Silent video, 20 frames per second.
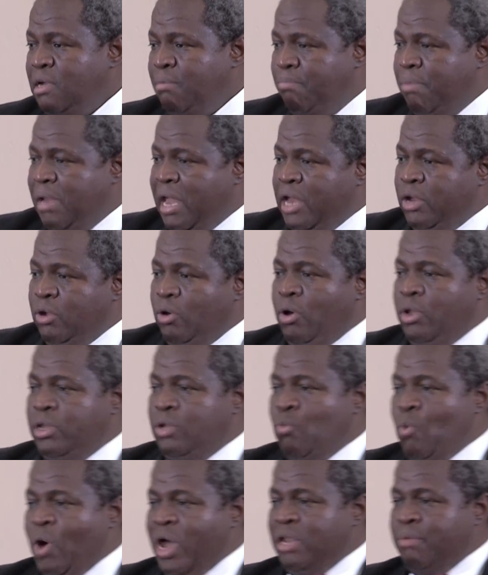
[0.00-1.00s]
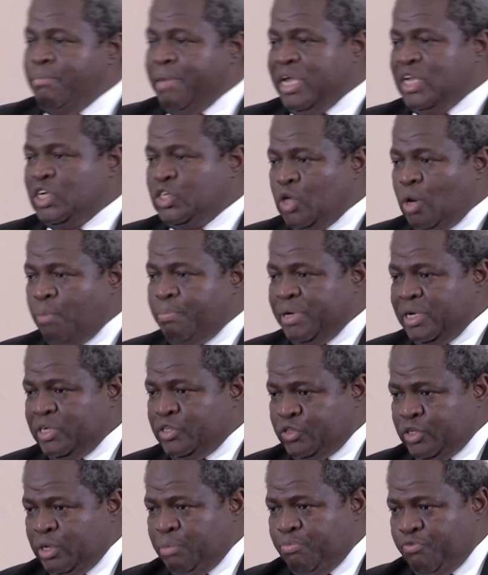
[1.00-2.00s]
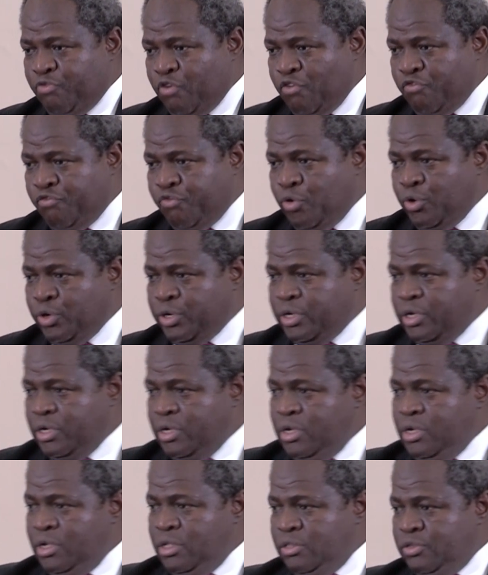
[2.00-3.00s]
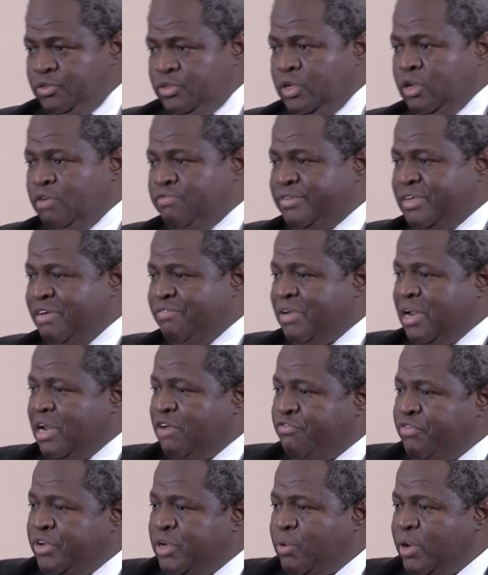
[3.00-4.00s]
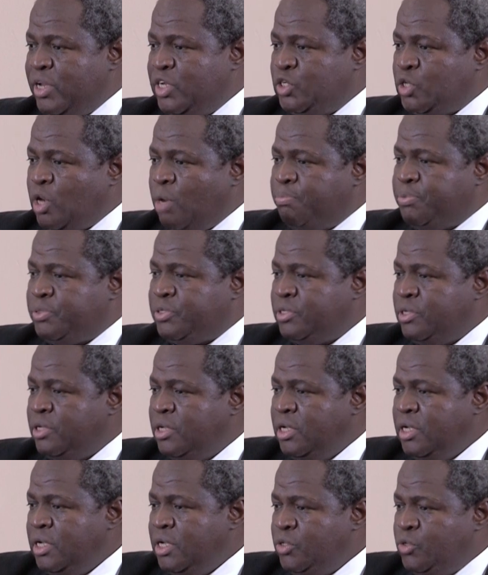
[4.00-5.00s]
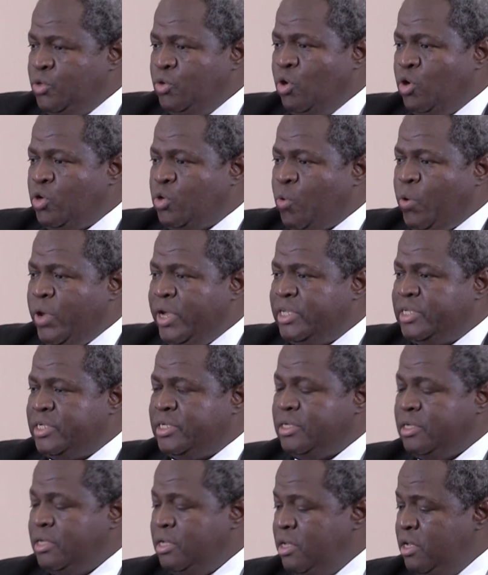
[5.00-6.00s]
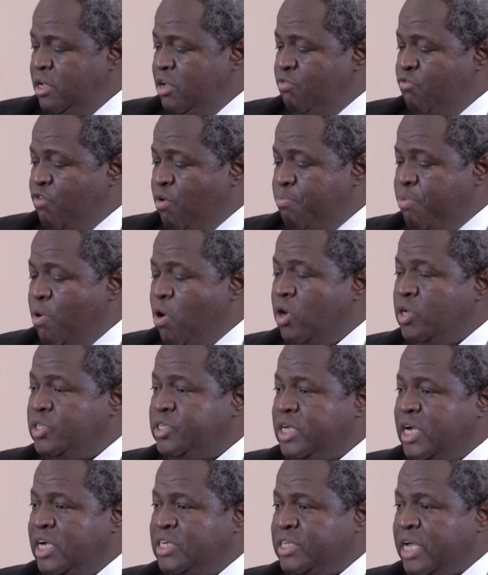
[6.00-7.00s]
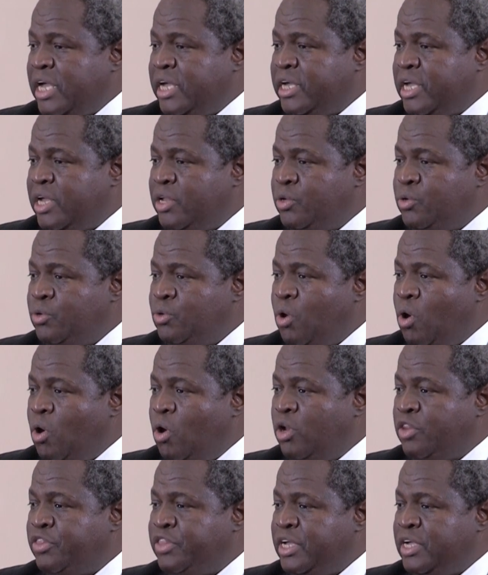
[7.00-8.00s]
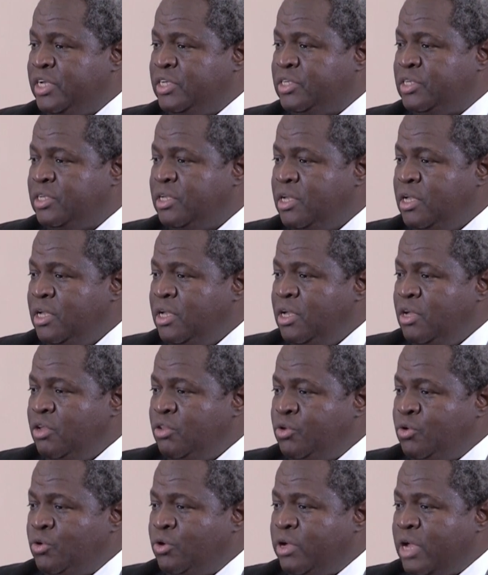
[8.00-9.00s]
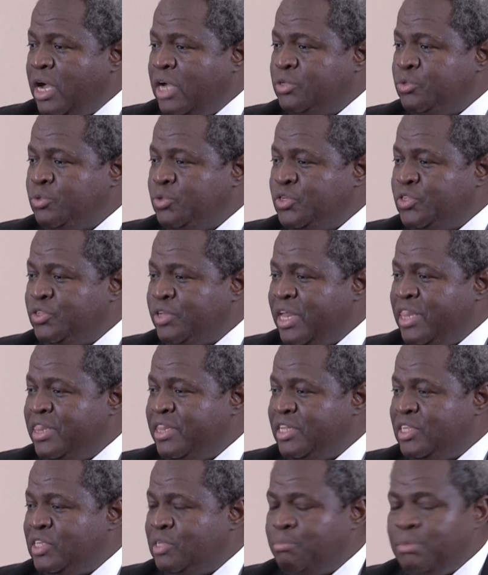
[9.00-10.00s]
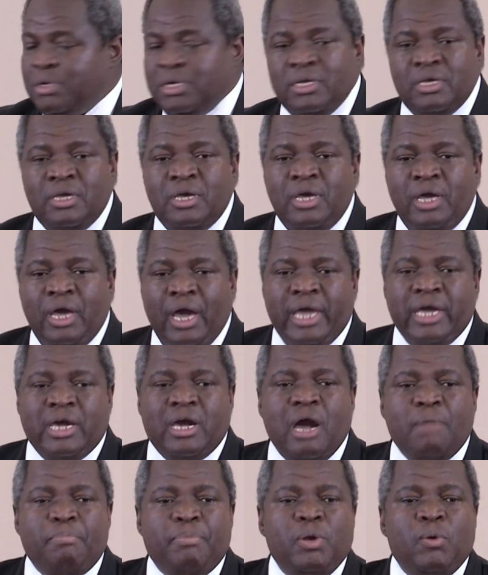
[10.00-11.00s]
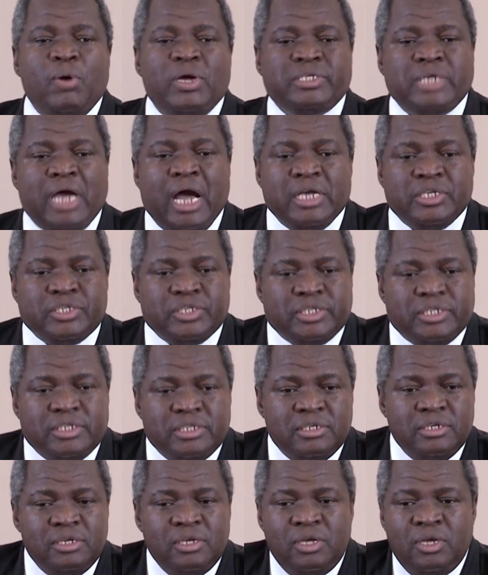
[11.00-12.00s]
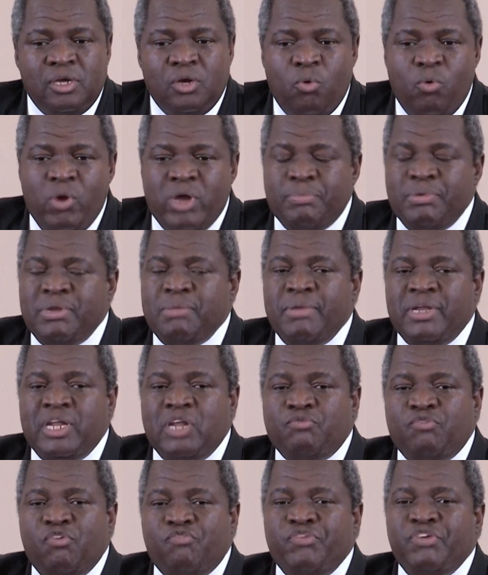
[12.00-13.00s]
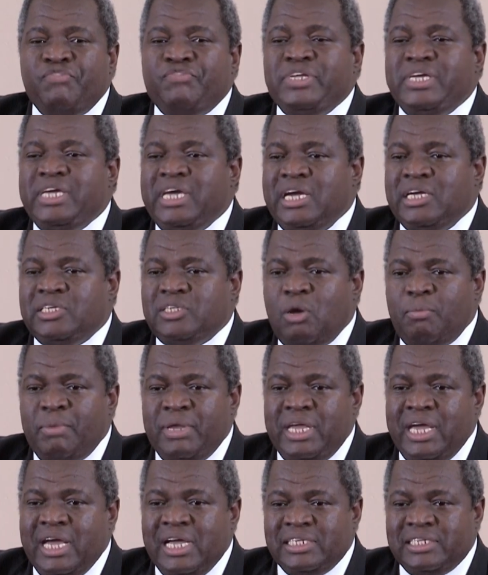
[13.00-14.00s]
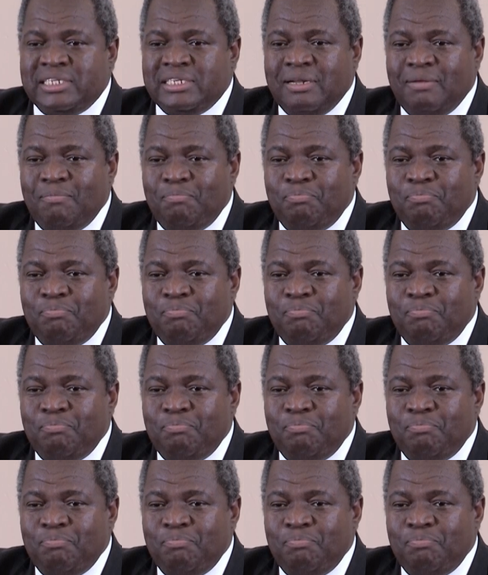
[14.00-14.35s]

Plan on one main shopping trip for food instead of several frequent shops. Do not quit, for Paul says, I can do all things through Christ who strengthens me. A couple was asked who had been married for 50 years. How many years?